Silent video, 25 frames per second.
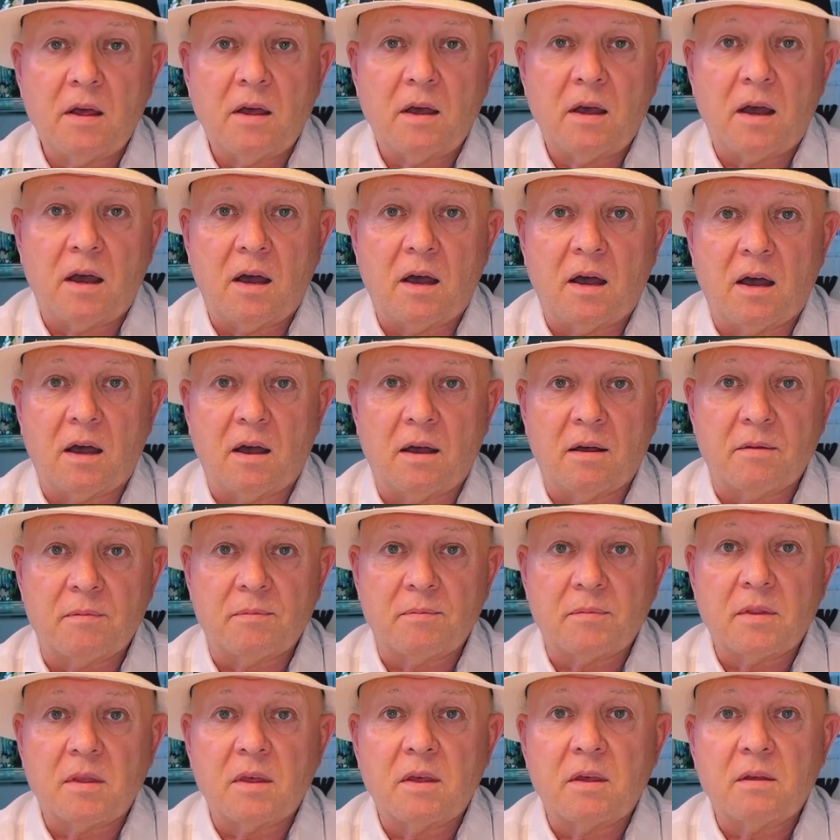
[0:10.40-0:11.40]
uh,
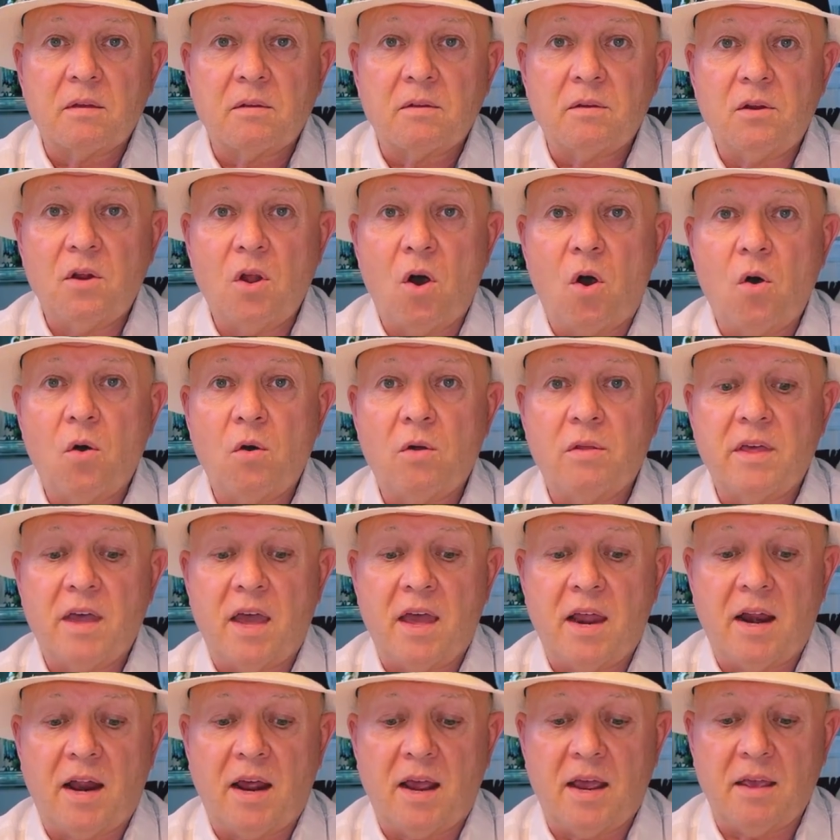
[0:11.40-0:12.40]
know
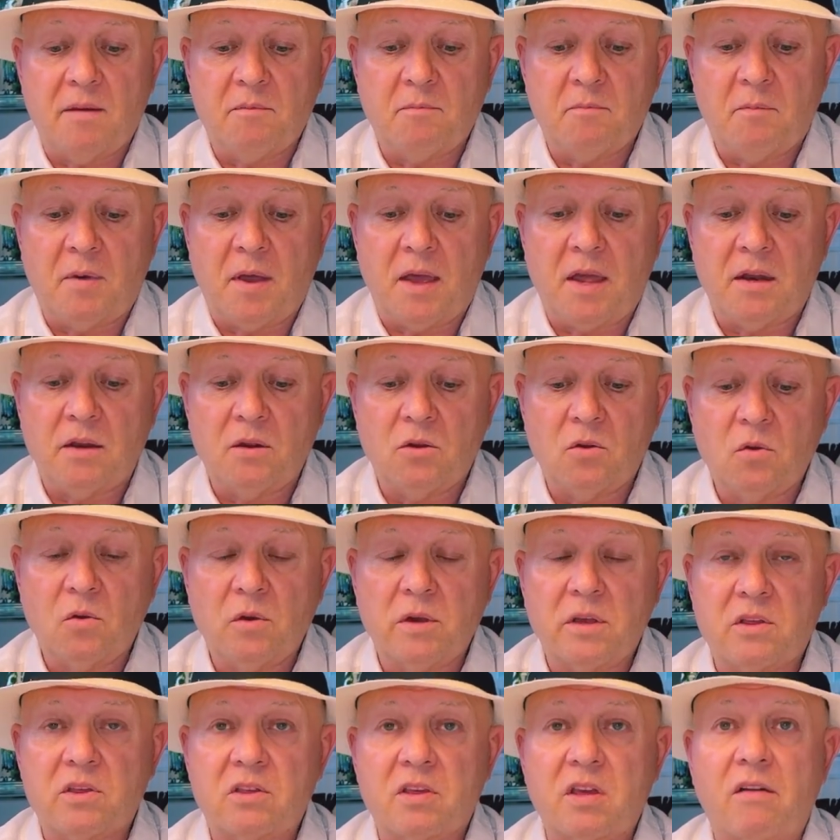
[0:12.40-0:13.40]
that I've been
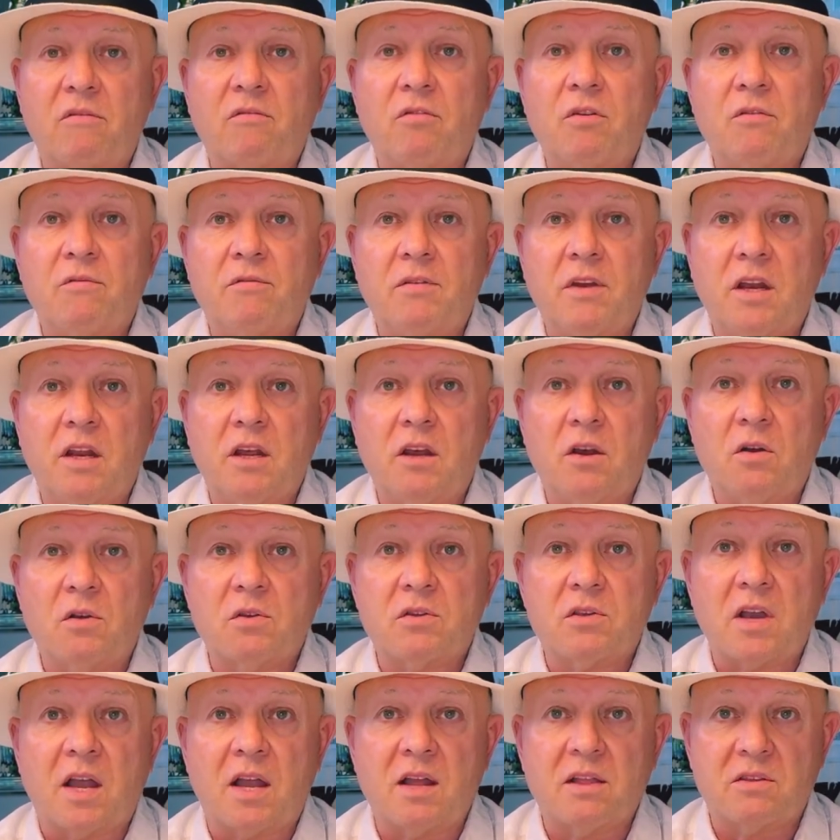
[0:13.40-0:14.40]
doing several
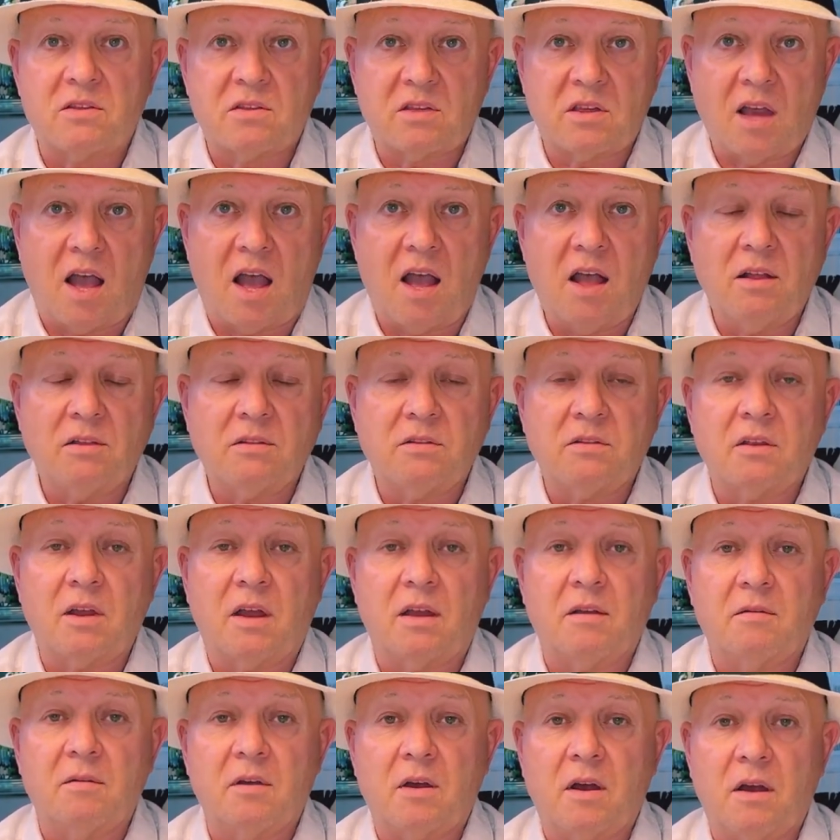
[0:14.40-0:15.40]
videos on salt. I
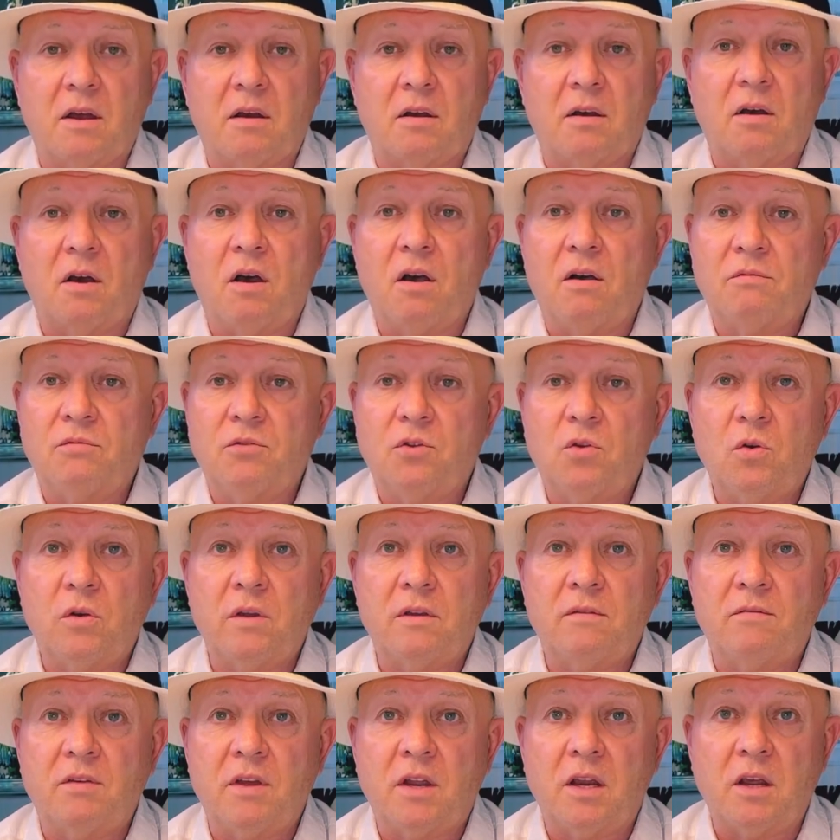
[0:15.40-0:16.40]
love
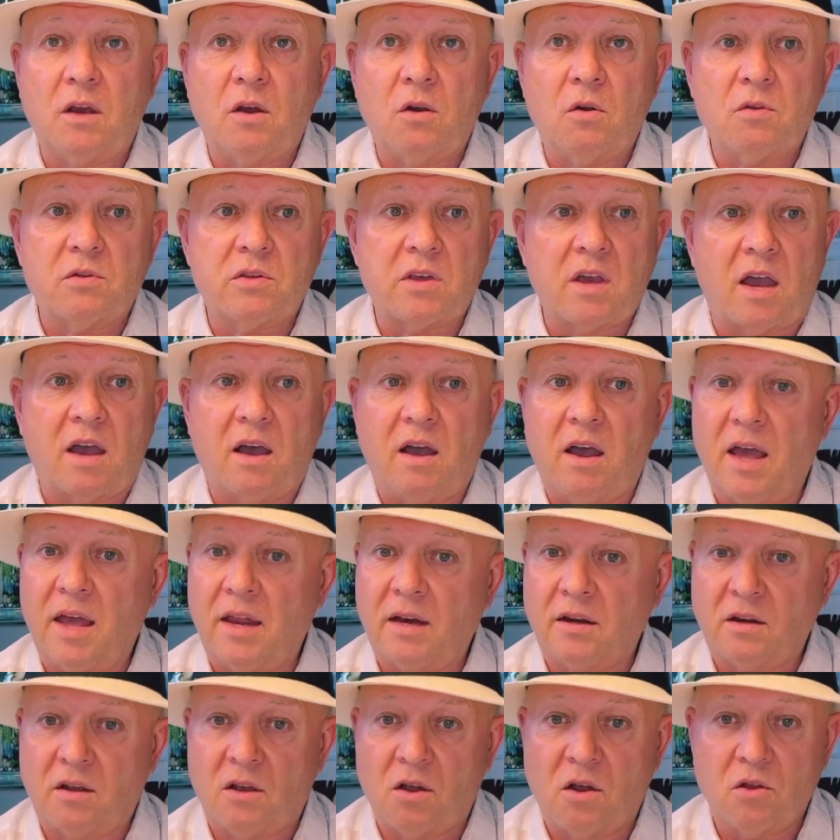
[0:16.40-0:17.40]
doing videos on
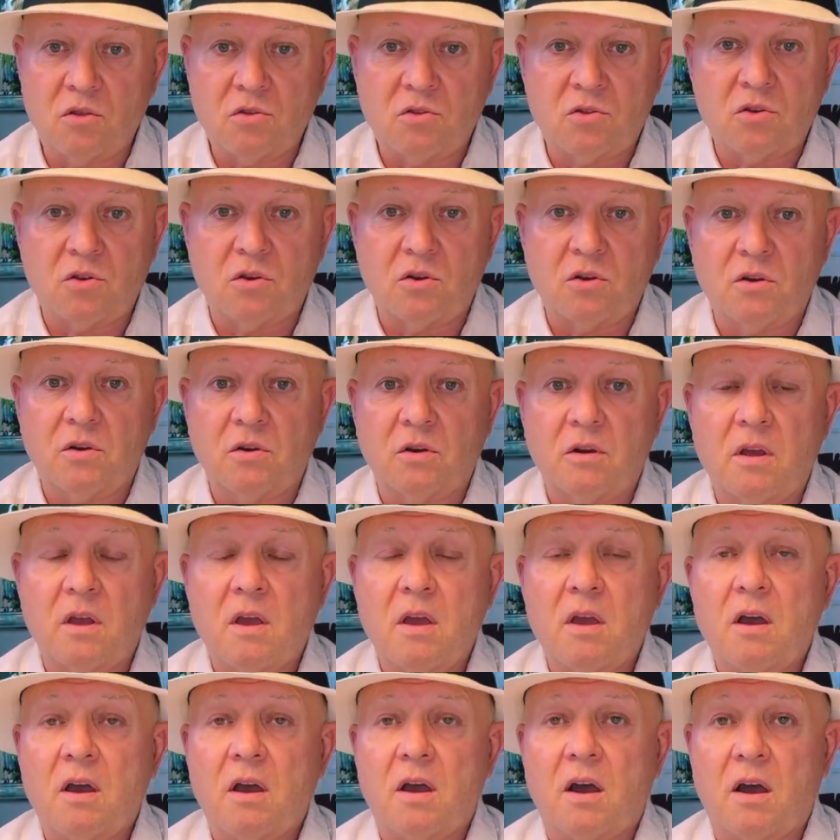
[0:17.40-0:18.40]
Latin culture,
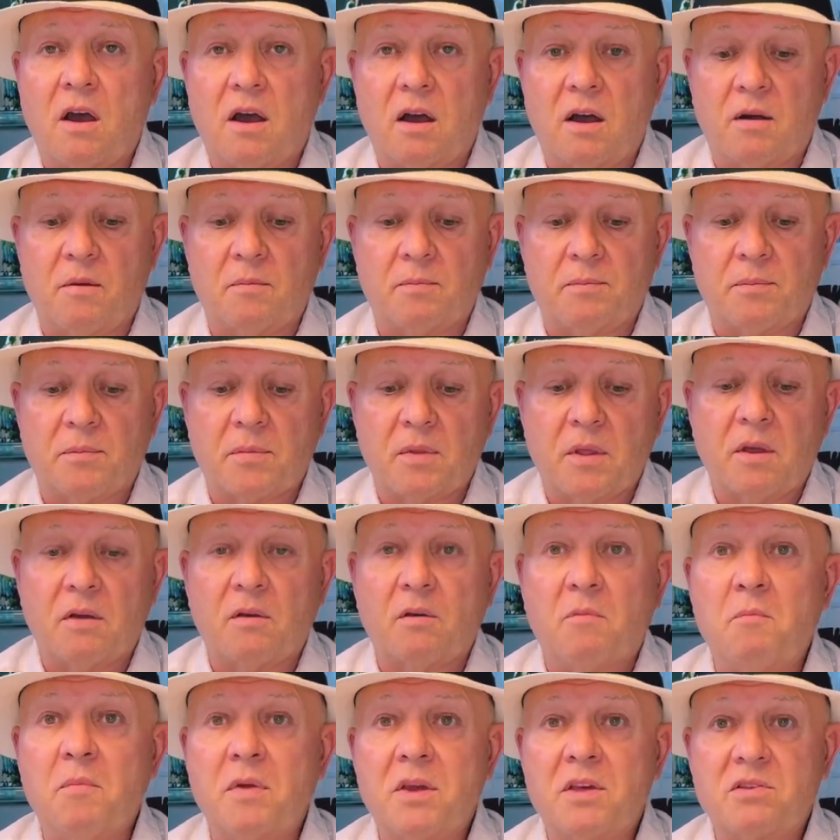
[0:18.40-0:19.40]

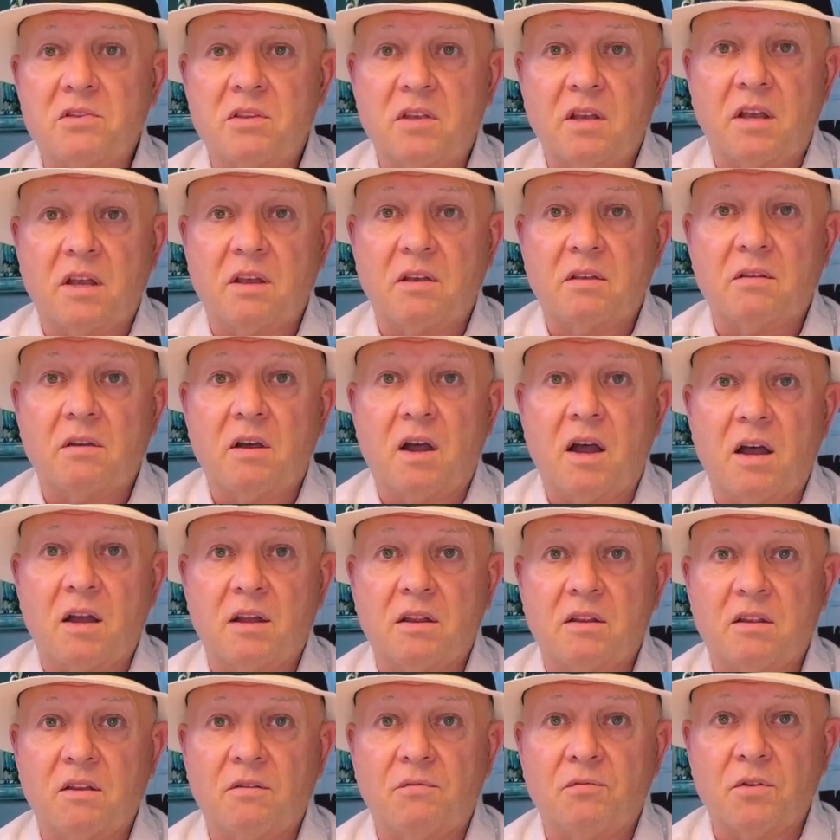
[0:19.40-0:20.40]
mystic,
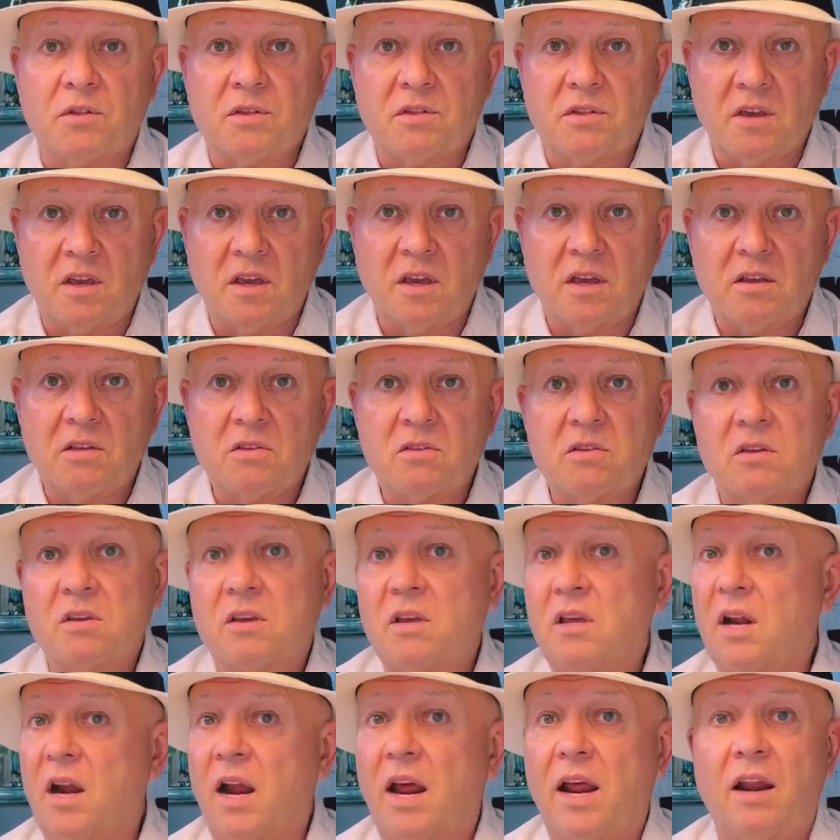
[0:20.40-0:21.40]
different things,
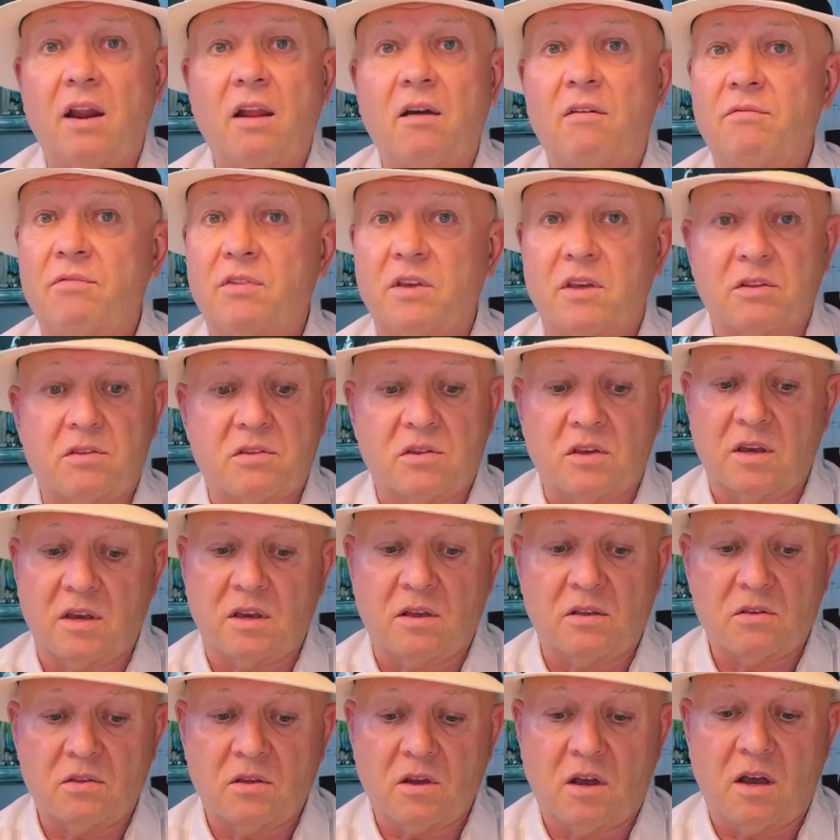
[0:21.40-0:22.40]
and I love these
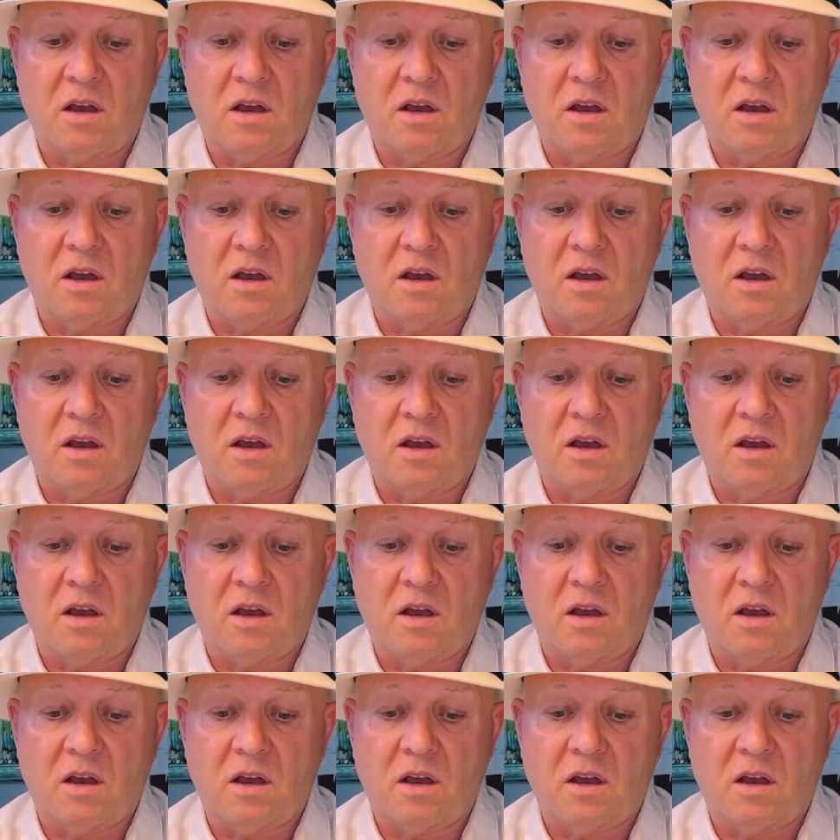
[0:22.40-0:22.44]
things.